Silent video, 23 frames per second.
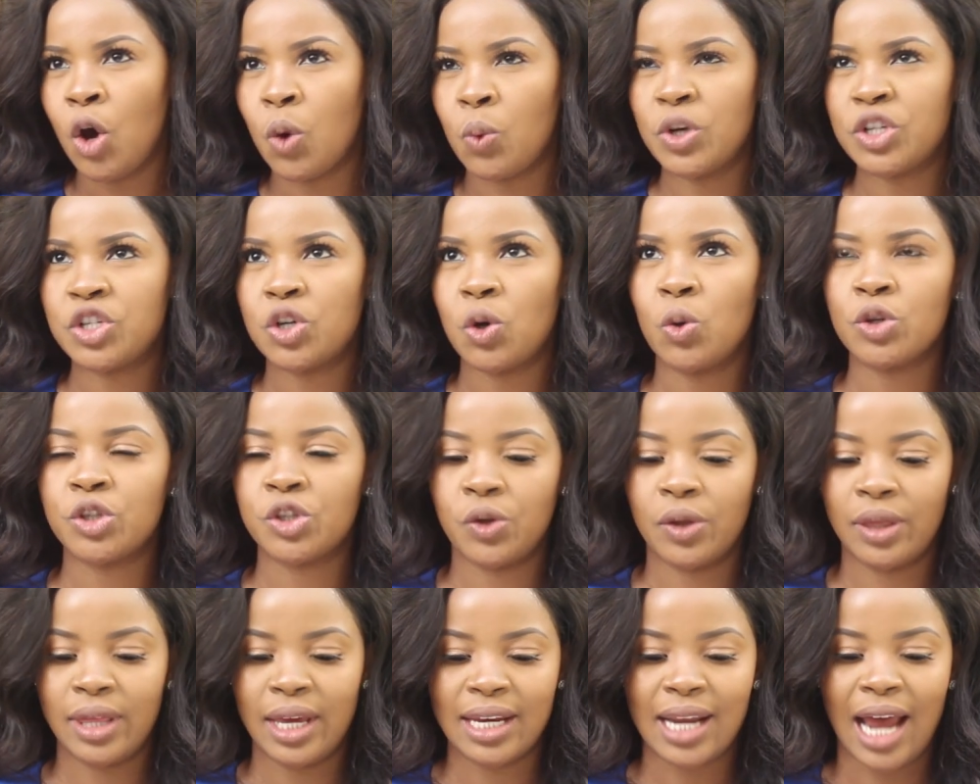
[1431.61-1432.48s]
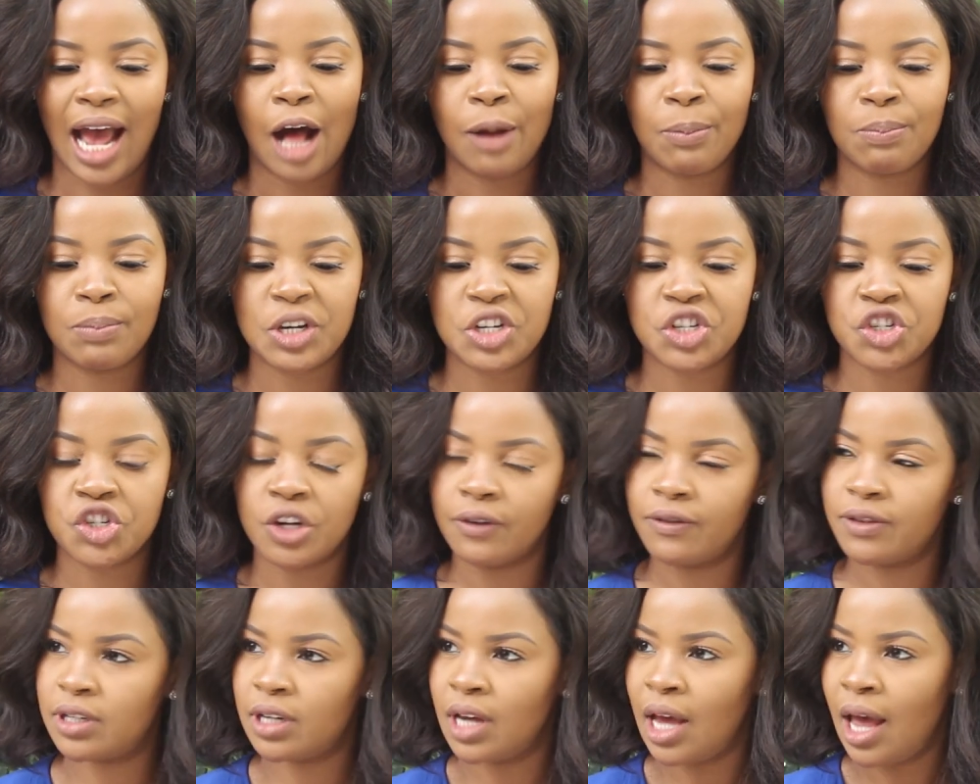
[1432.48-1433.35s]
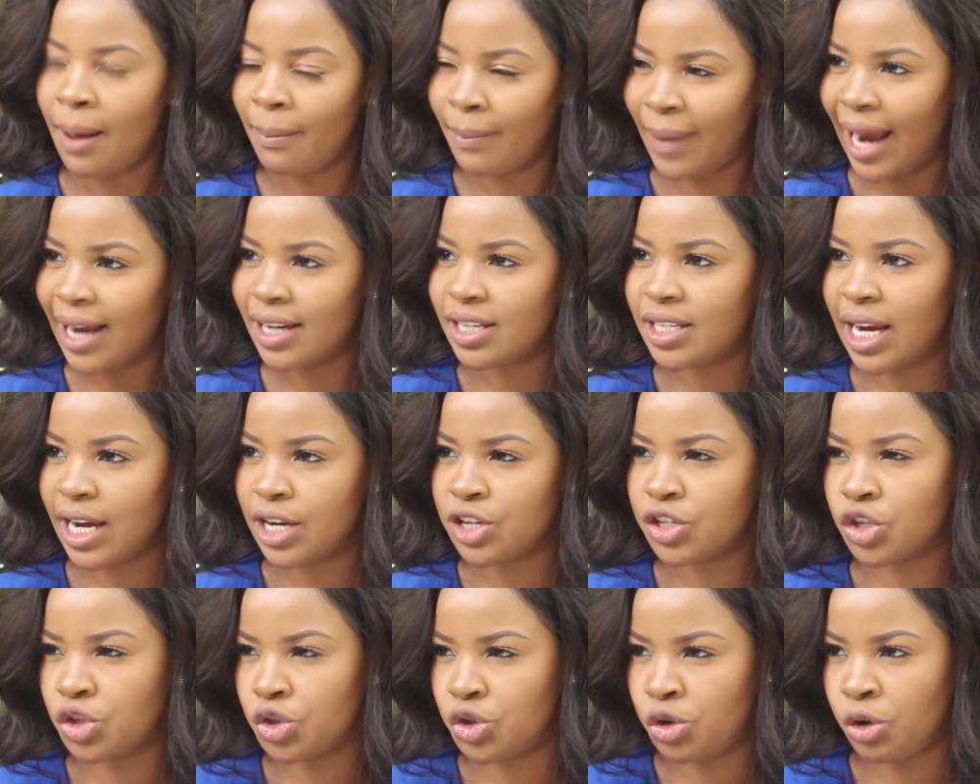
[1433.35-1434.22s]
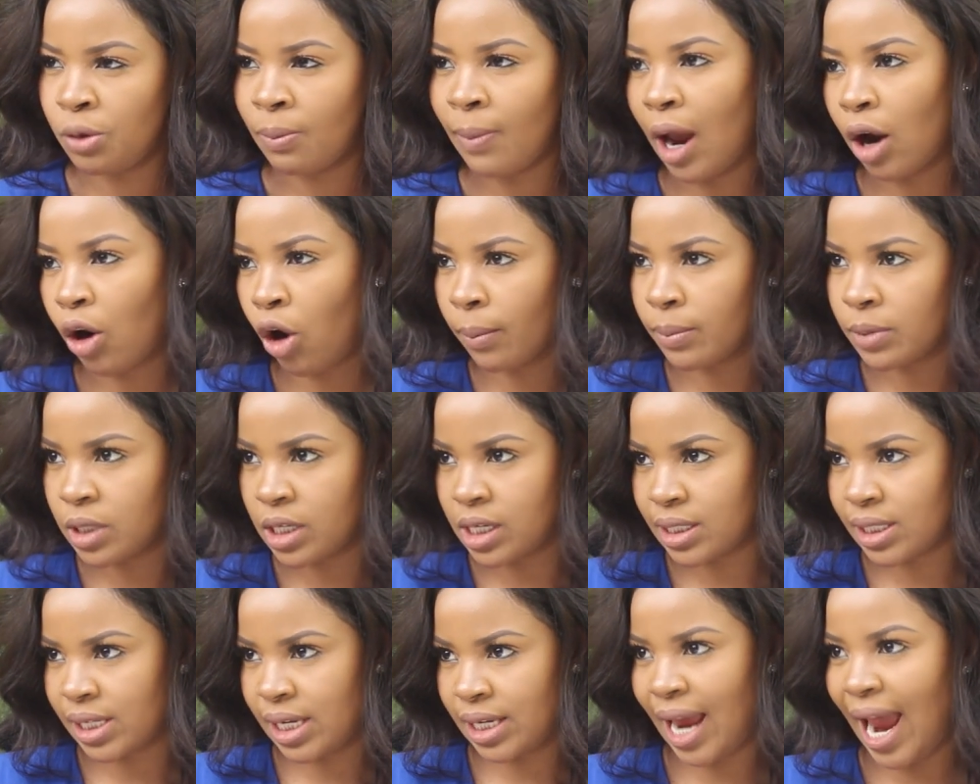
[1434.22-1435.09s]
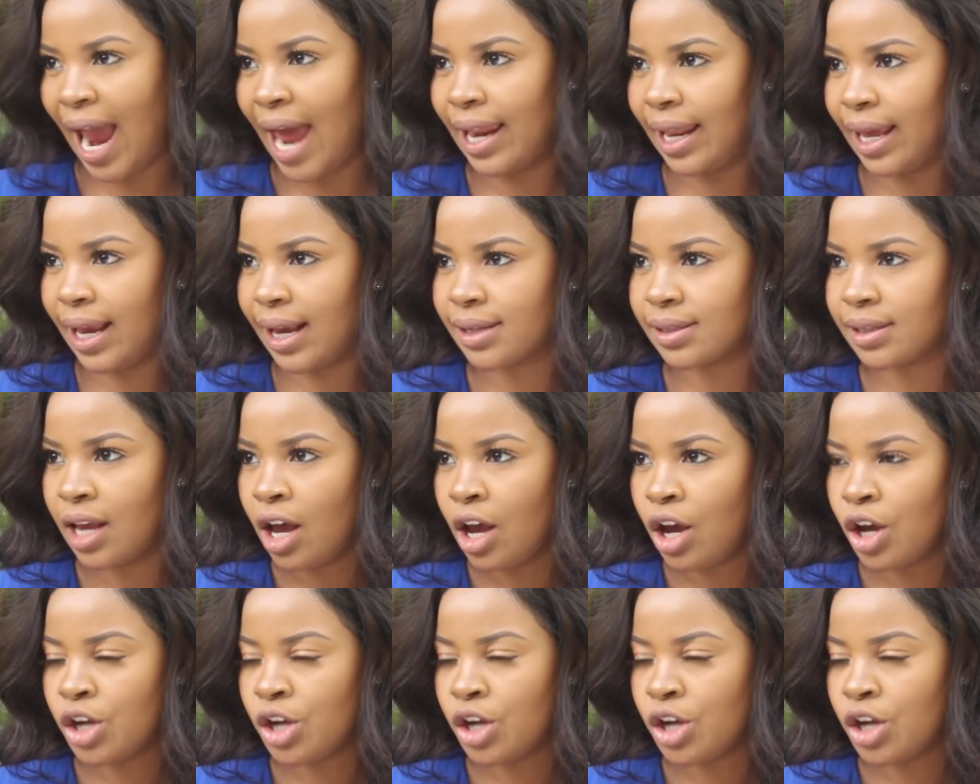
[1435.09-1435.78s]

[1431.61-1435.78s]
which also then helped me shift my attention to my community in Alex.